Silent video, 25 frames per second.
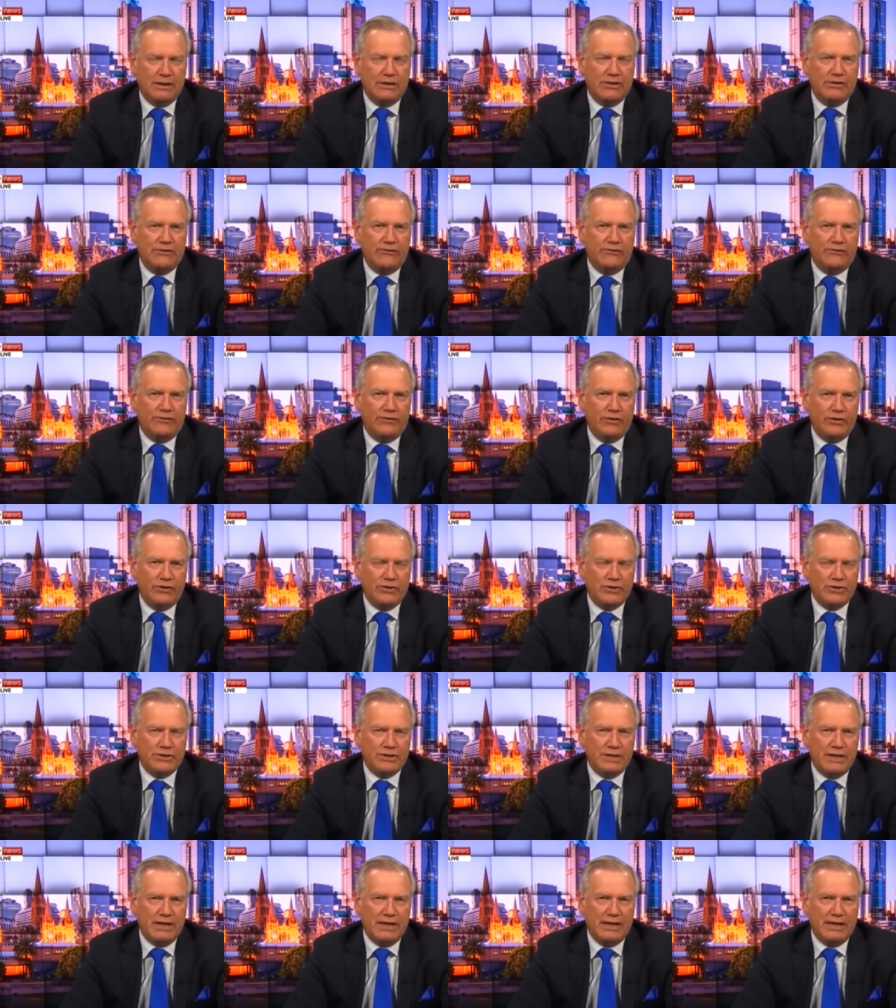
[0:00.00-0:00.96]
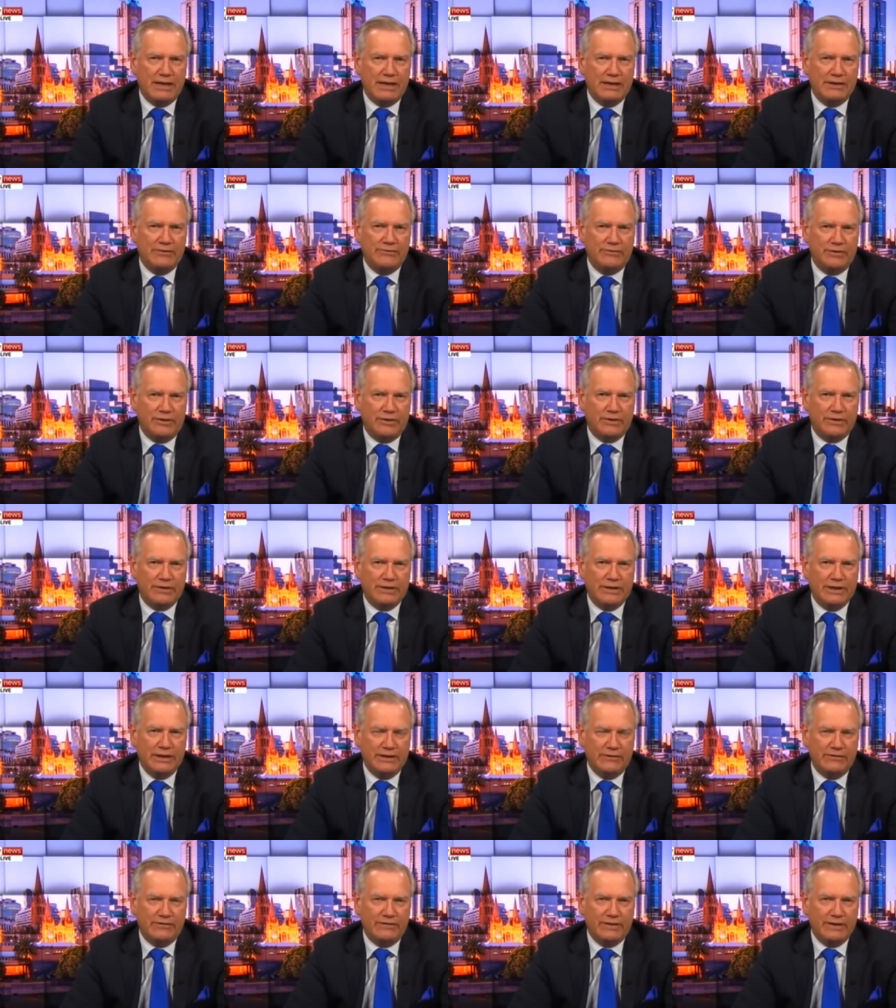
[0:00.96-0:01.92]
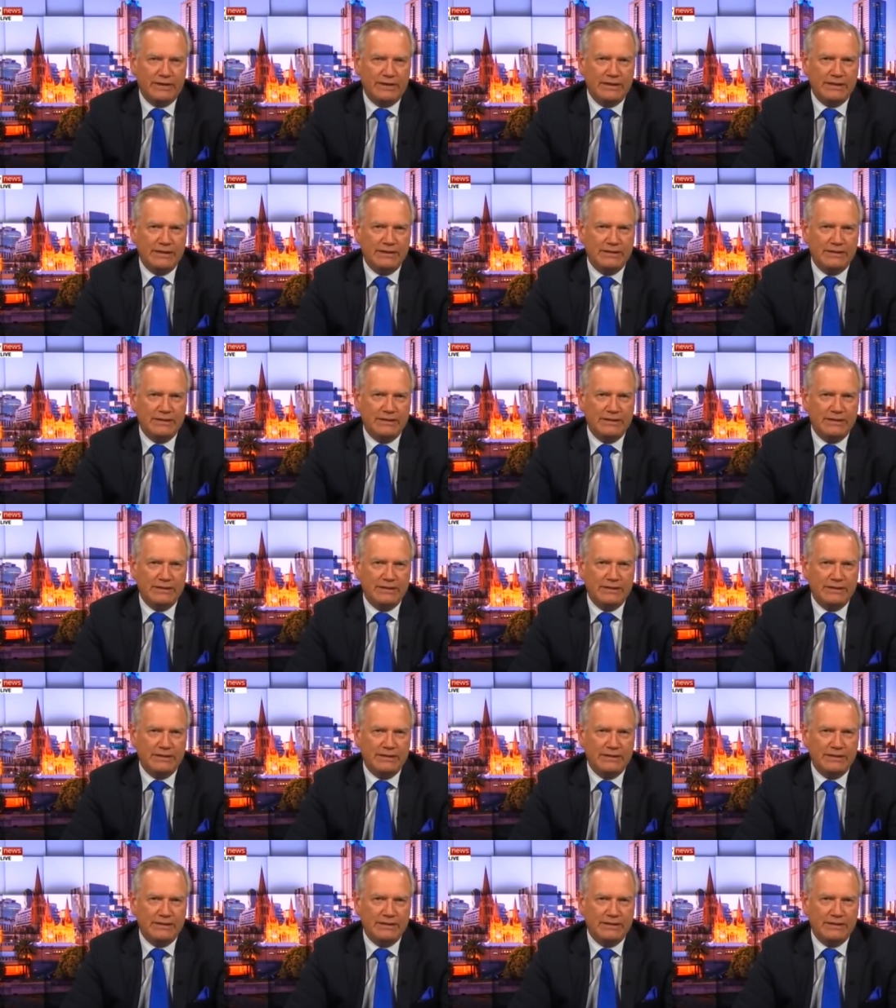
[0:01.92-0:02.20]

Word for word: The first Hard Rock Cafe